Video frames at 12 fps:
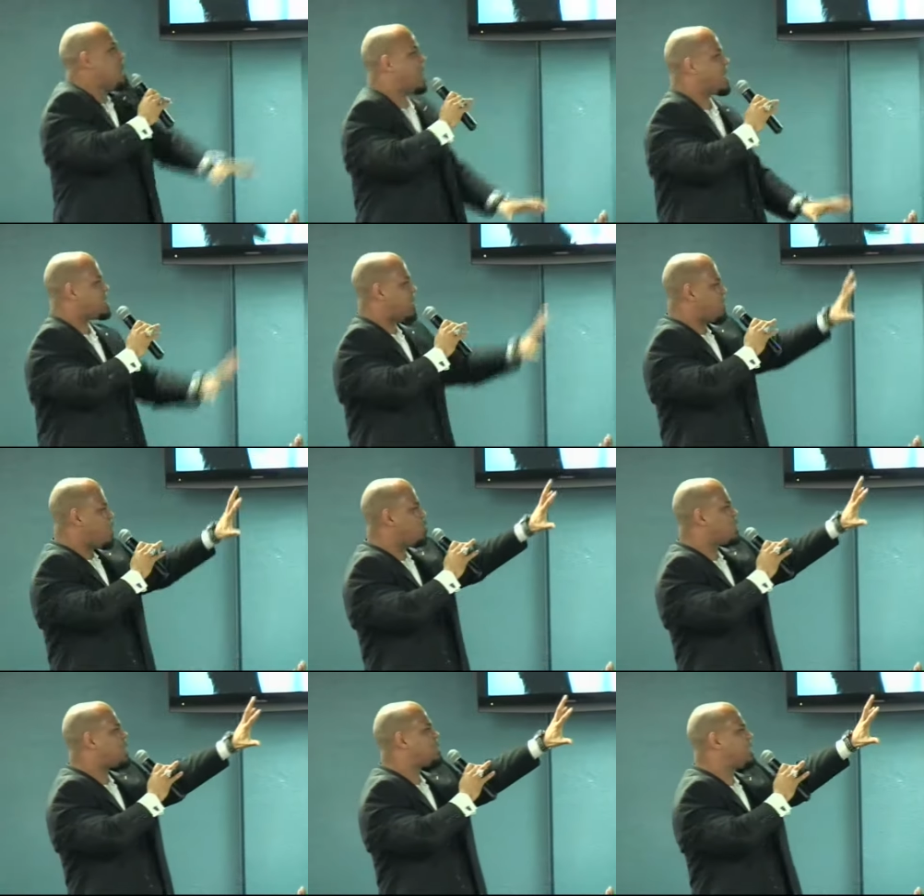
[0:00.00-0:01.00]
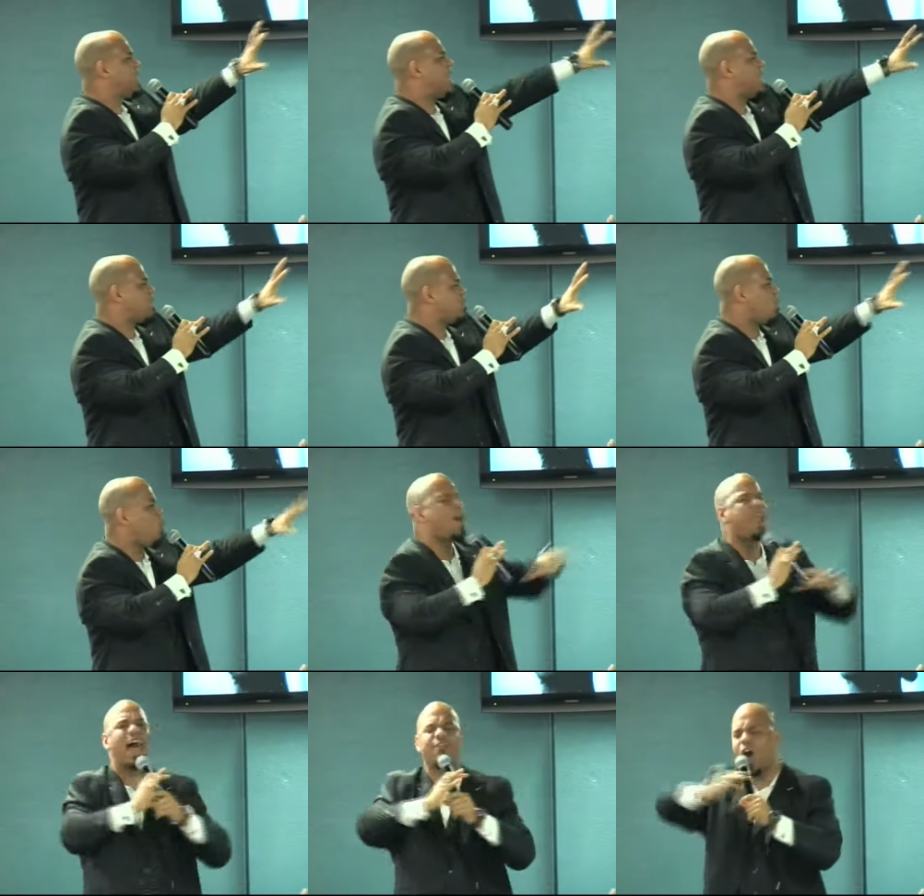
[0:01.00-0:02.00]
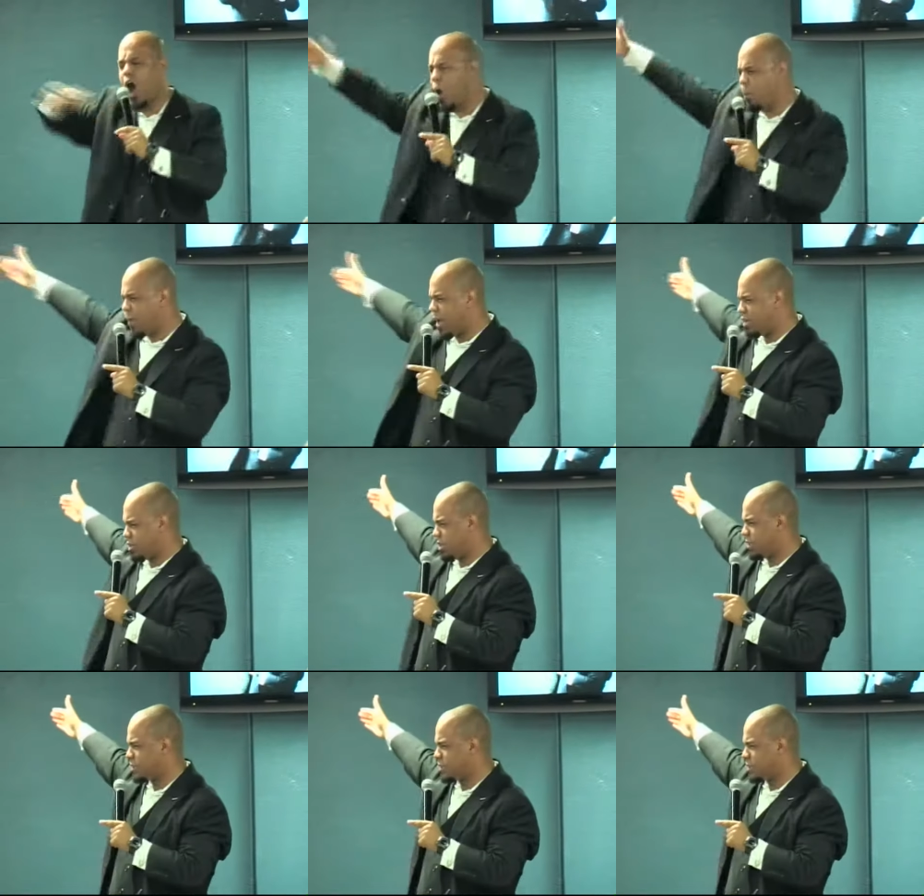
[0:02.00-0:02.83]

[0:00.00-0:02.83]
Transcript: because if you just get into what I've opened,